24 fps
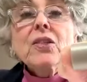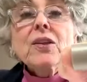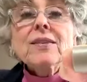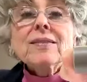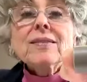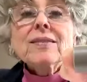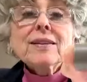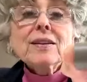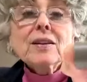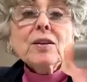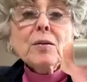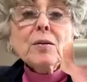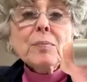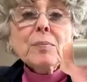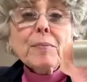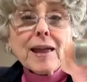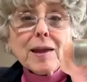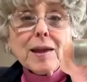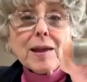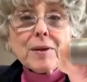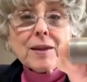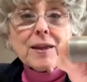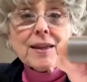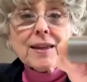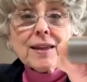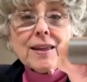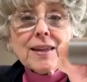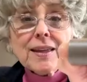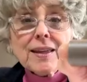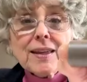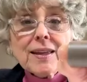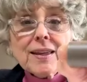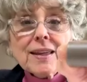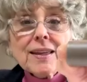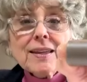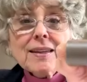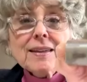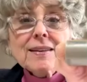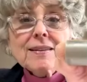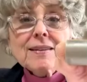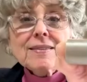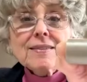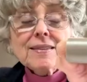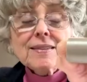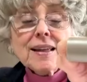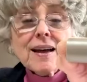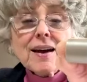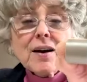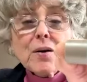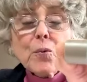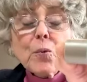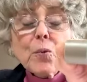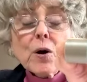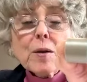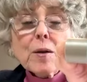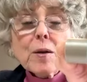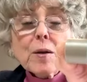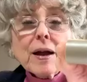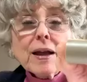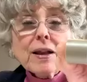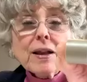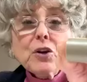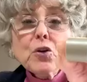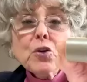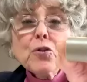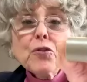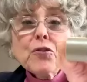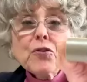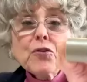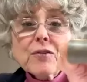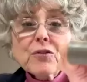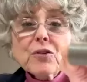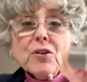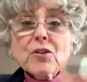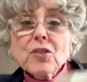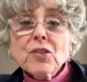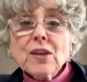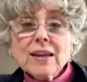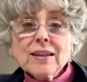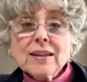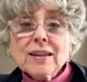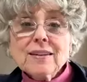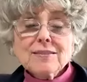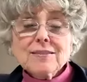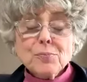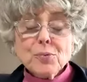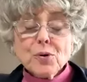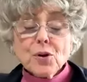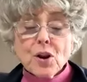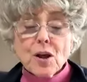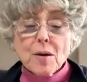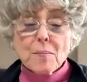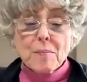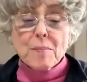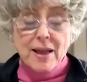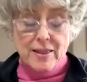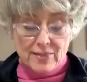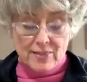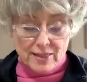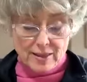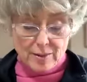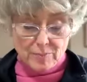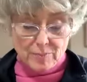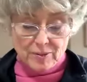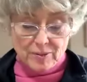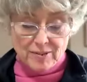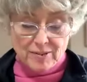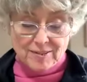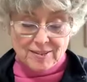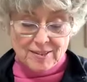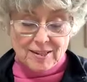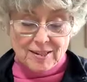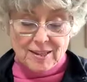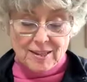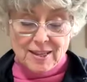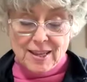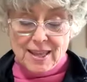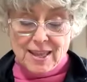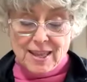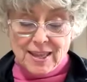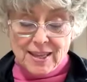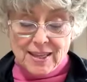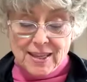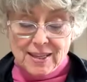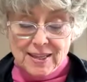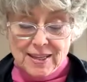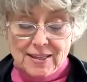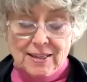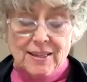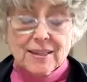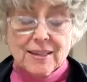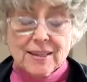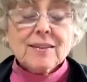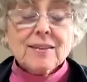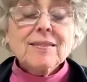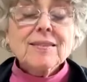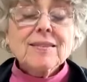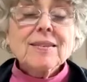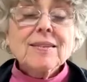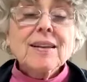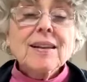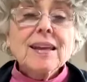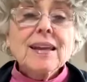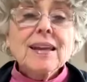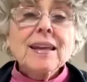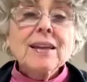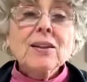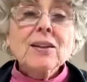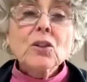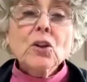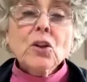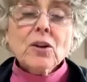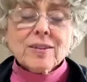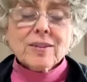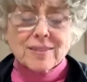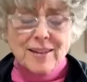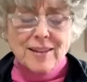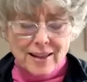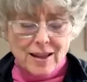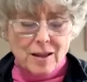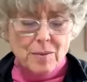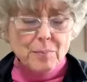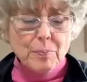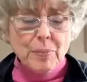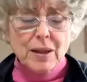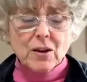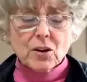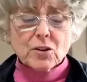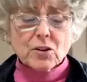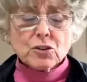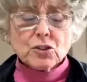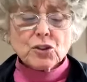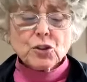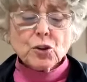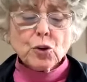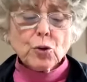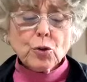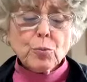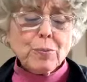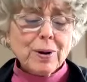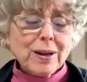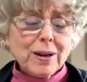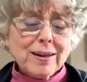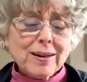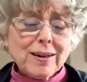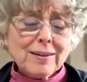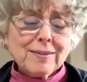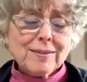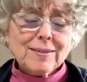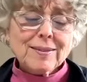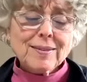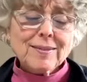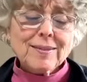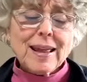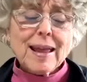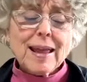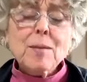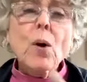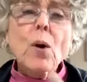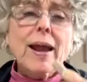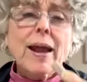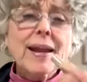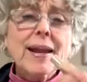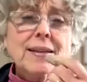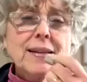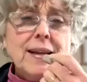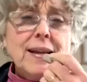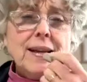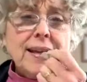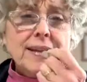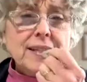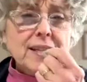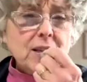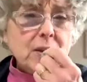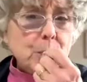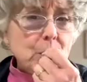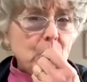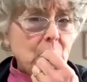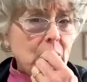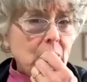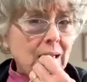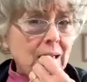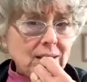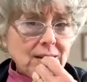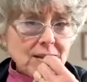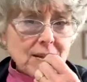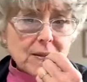this little baby is one of my new favorite things to put on my lips. It looks like a bigger tube, but it's the same weight. I did